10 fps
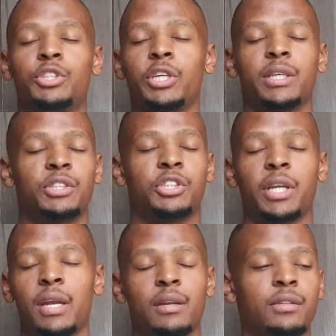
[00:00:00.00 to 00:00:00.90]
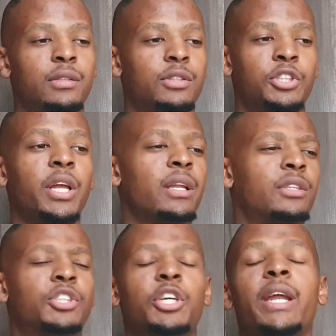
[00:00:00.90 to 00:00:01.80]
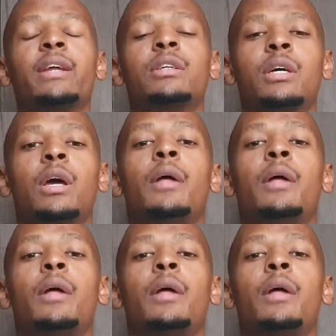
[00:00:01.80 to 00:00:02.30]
Chicken shredded,